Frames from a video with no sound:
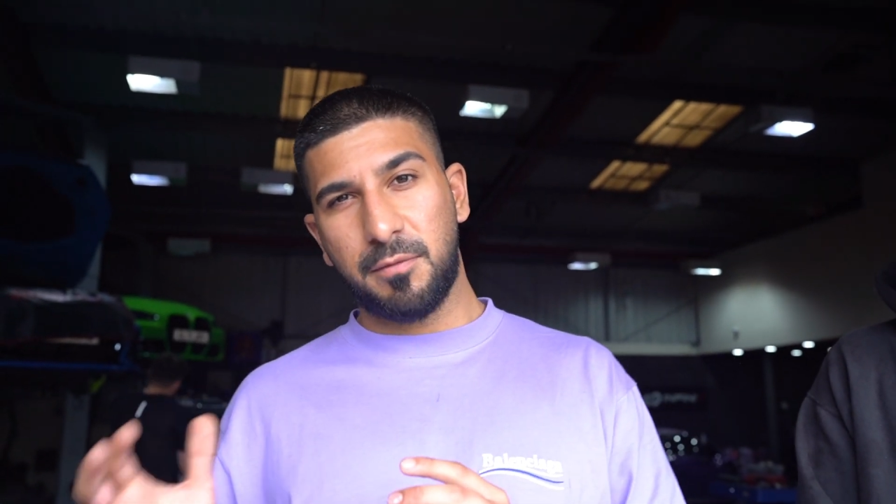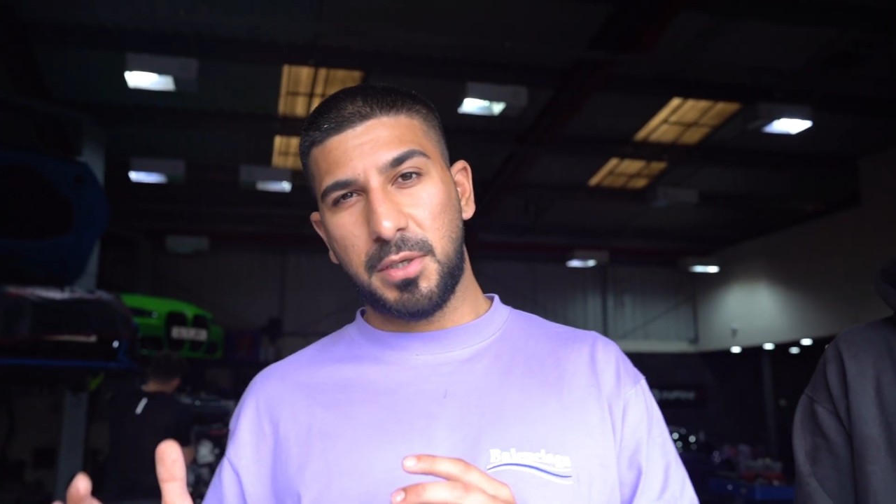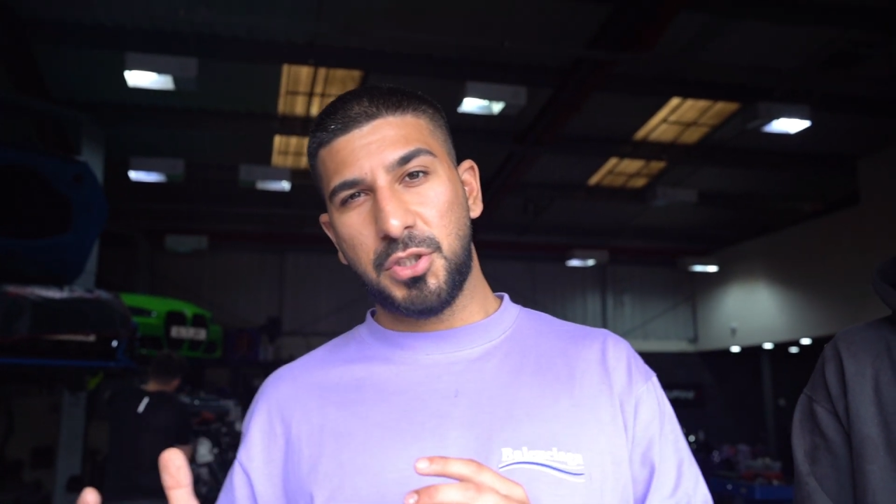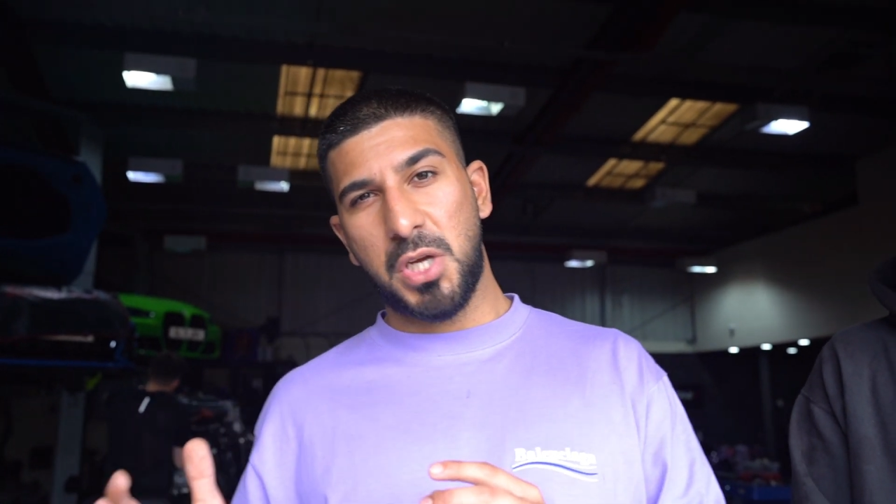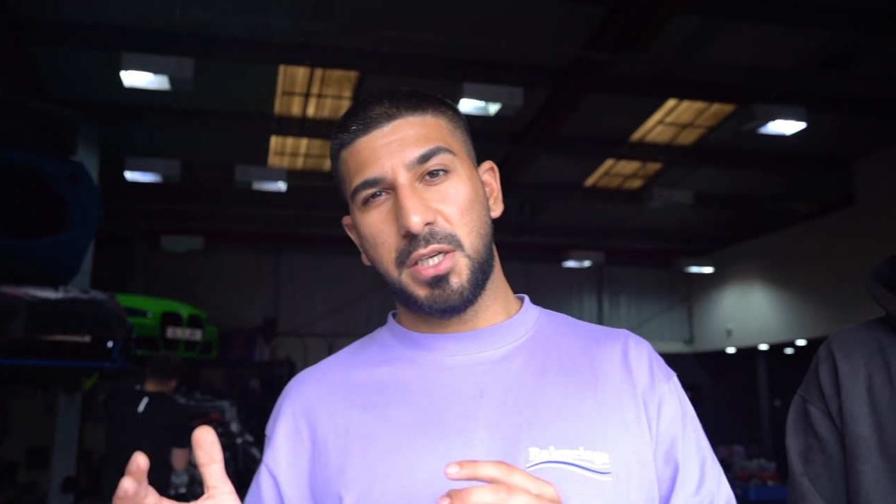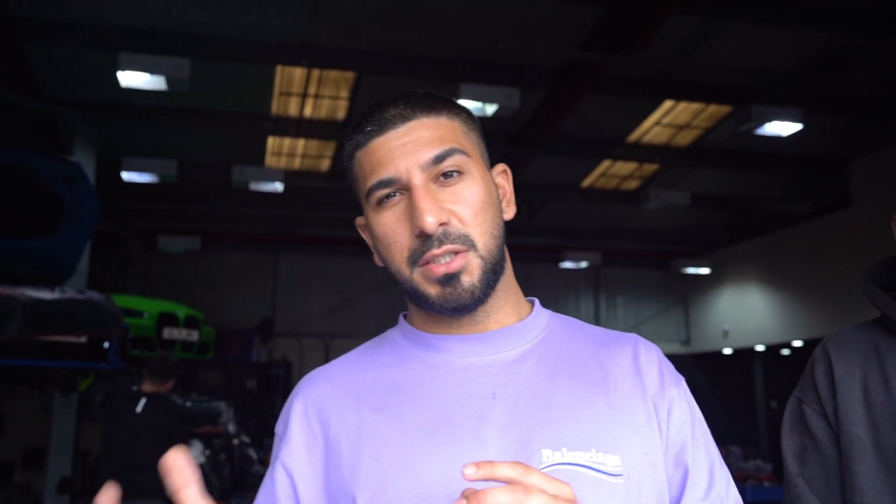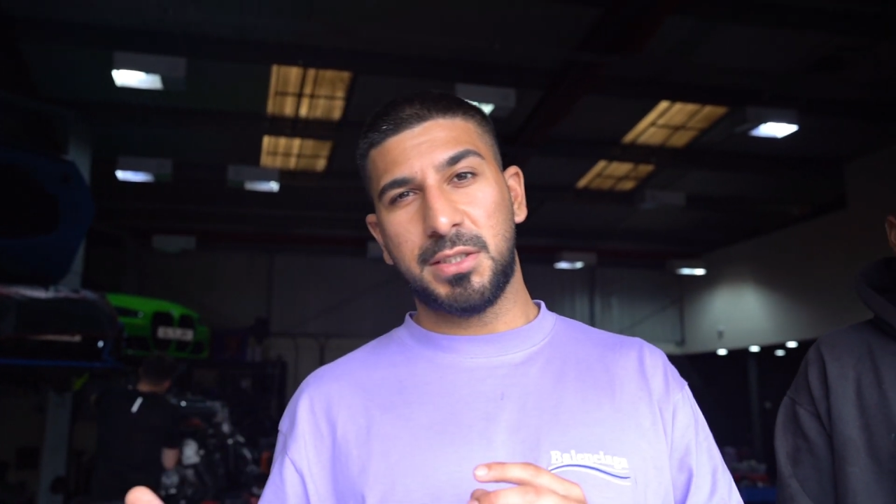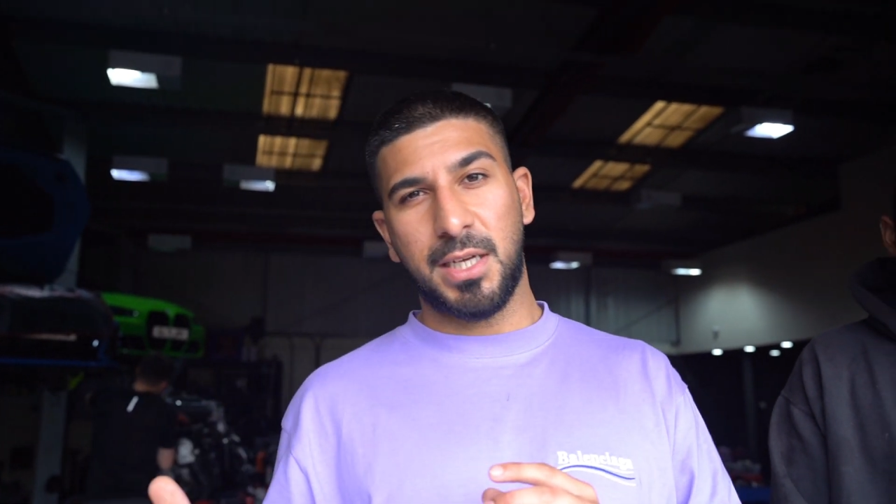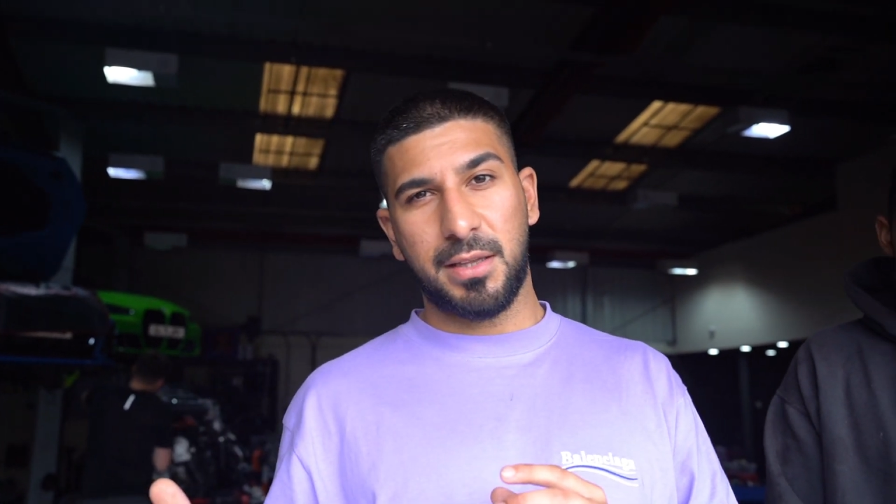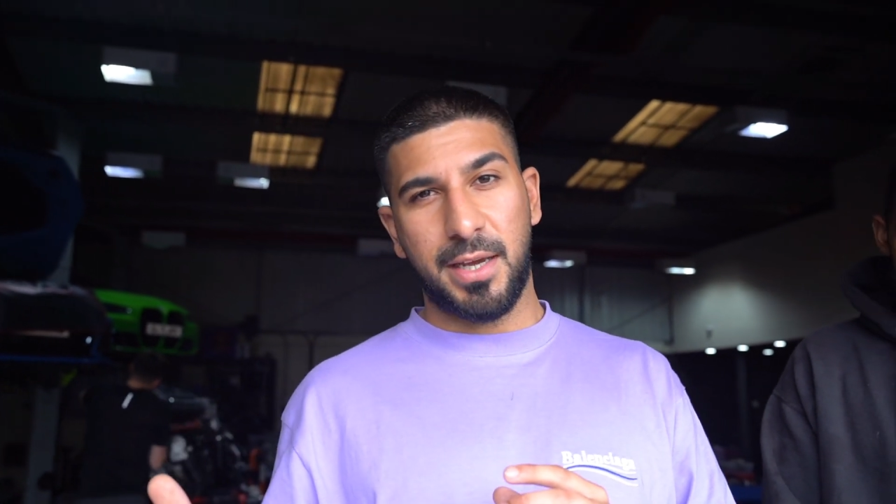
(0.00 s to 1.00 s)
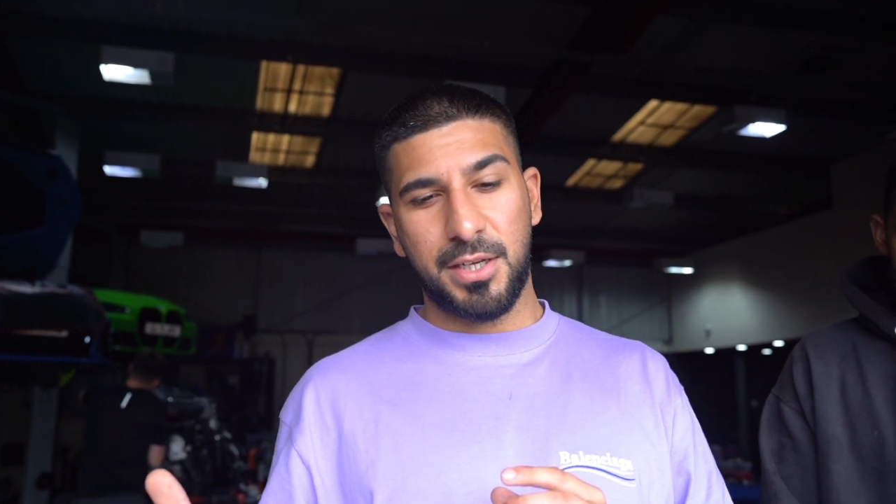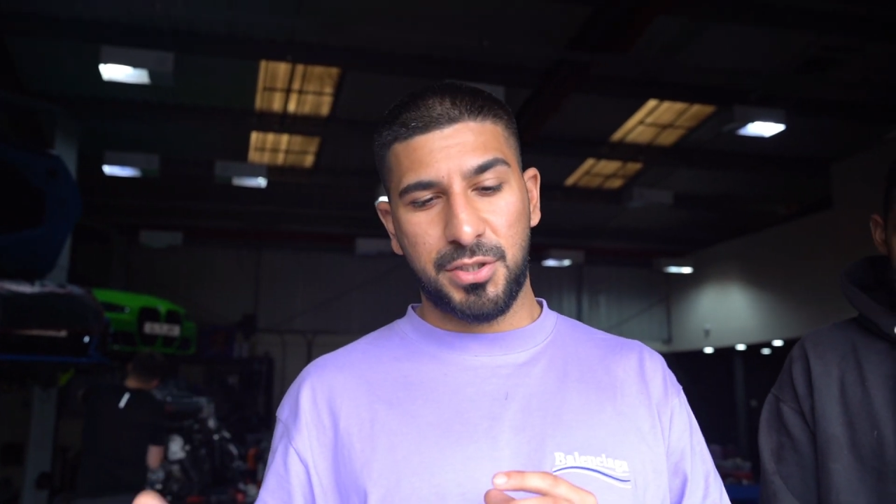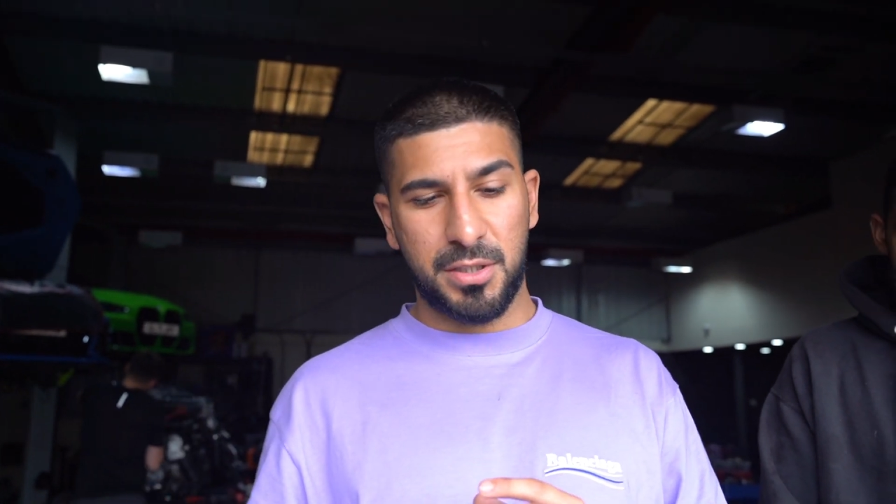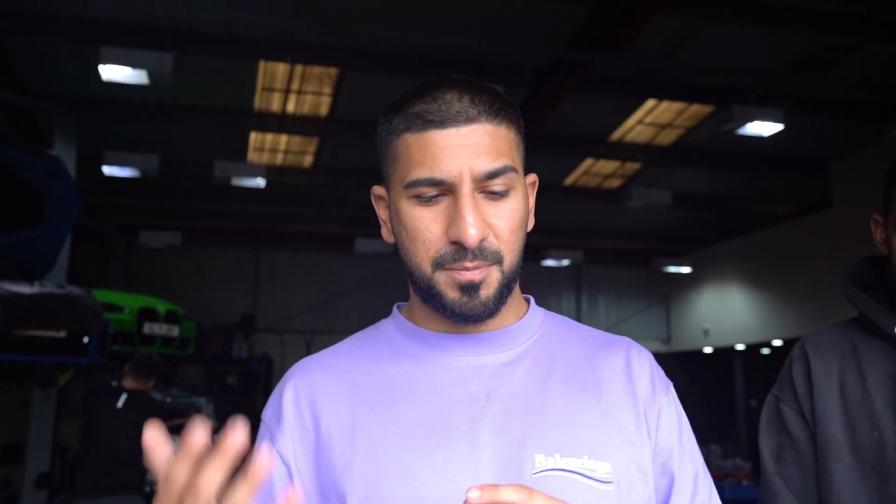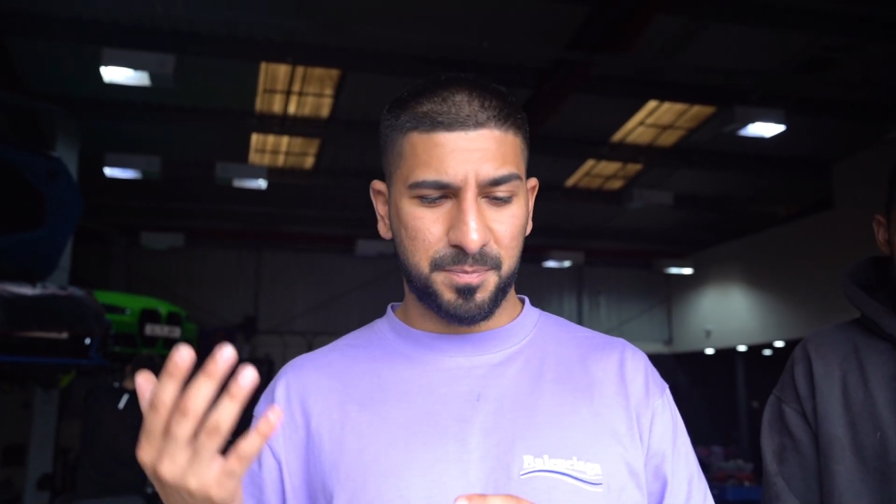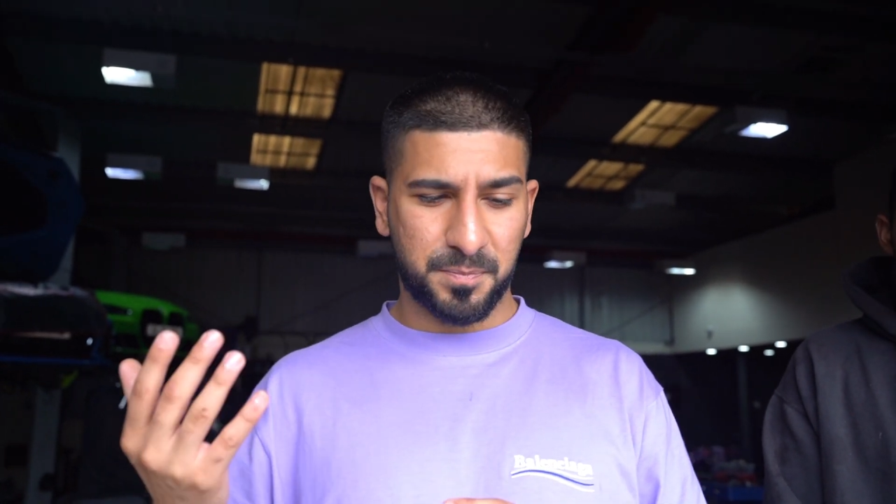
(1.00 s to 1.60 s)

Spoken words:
been changed inside the engine.